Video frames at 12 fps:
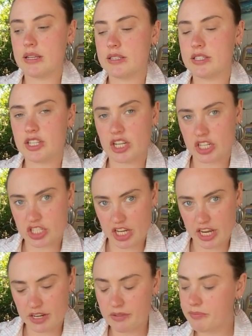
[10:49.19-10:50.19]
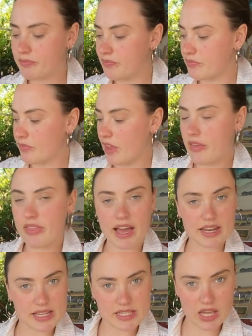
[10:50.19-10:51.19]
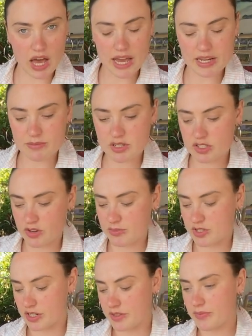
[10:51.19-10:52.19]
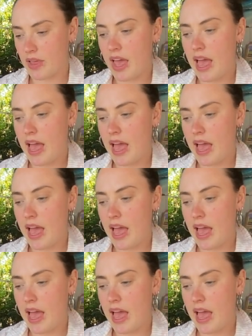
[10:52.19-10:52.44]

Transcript: sticker sheet. That is the item description.